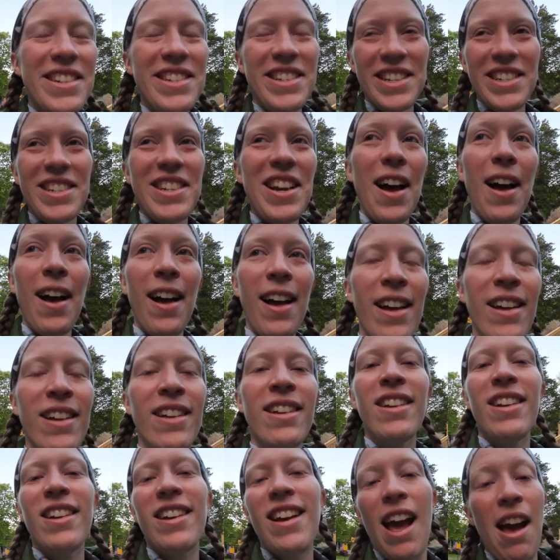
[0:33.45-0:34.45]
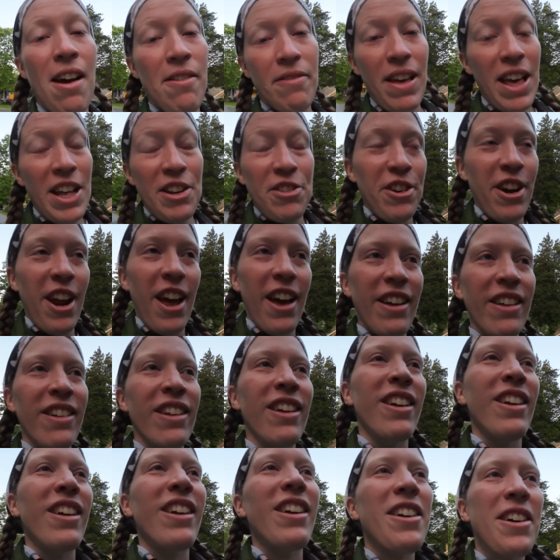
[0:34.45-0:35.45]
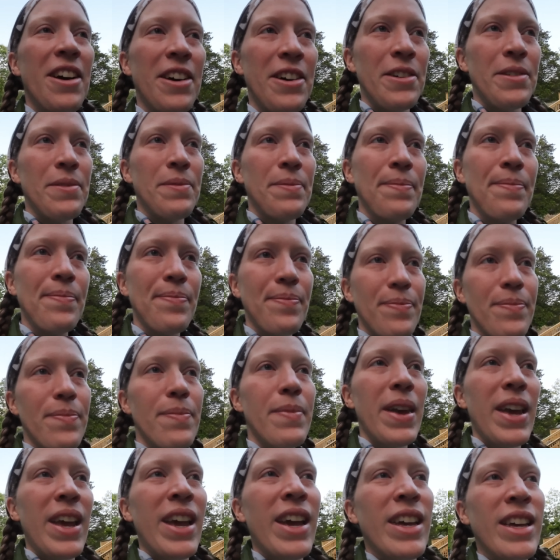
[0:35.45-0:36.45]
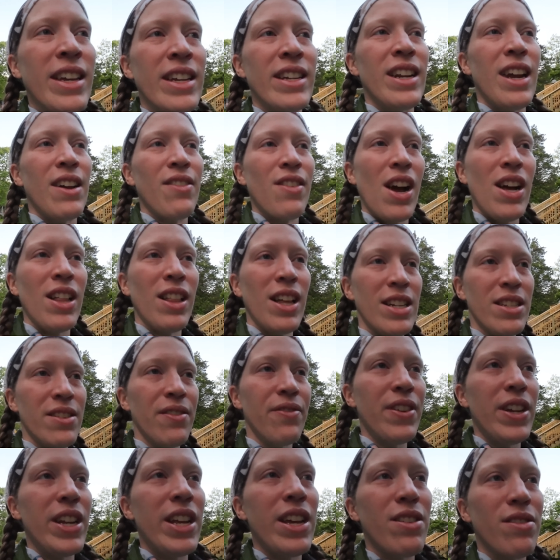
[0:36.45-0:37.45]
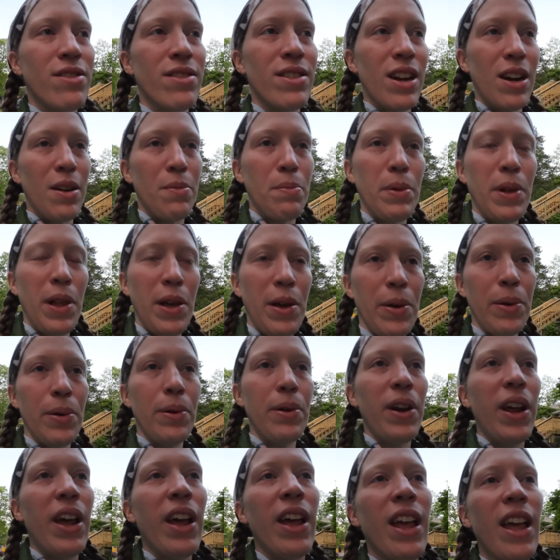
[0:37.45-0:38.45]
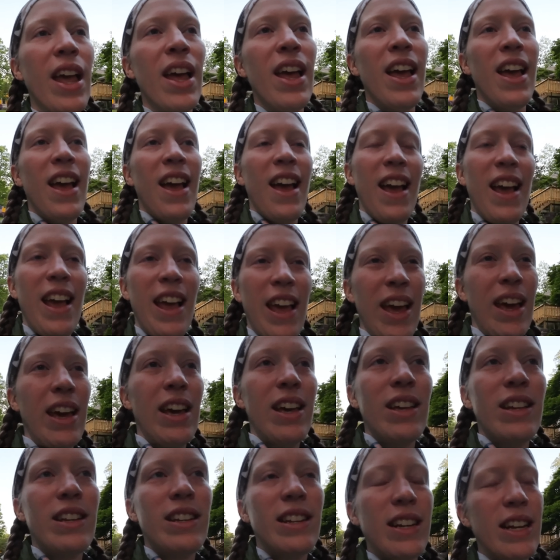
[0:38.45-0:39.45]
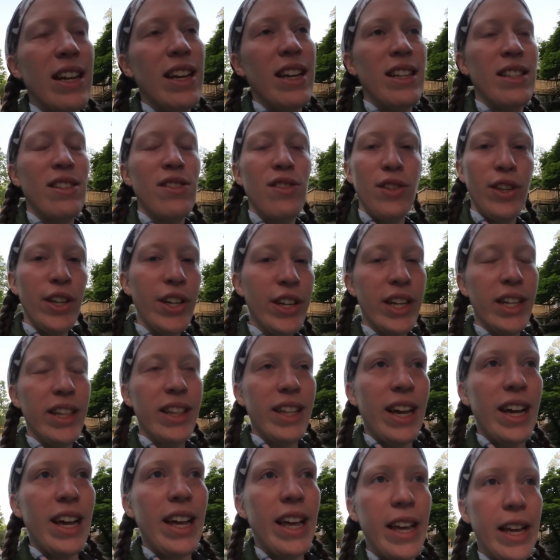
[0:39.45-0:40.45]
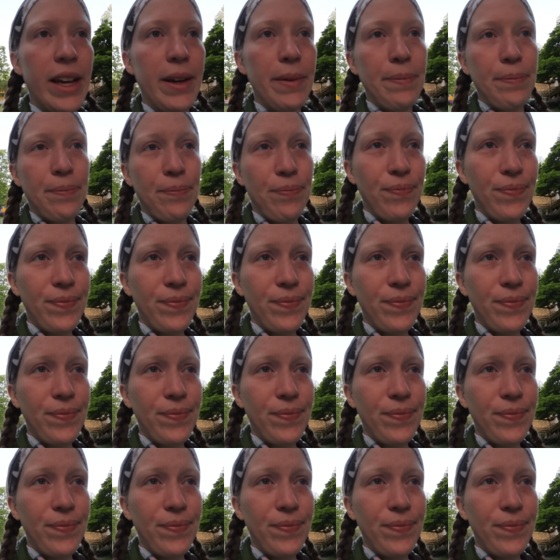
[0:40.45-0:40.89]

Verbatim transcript: did not have internet. Um, and I've got lots of videos to upload, and it's looking like